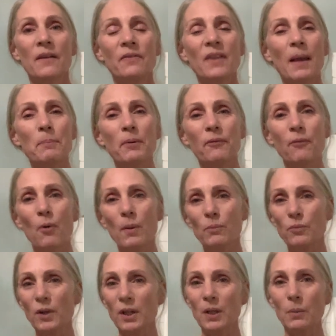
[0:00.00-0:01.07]
They perform
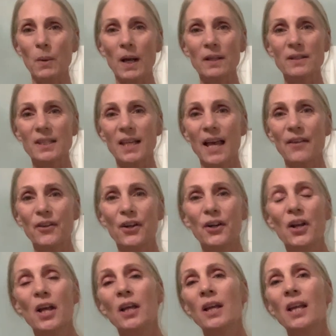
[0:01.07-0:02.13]
really well together.
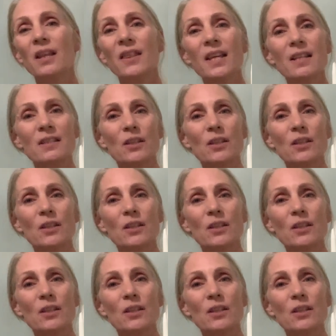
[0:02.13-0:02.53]
Things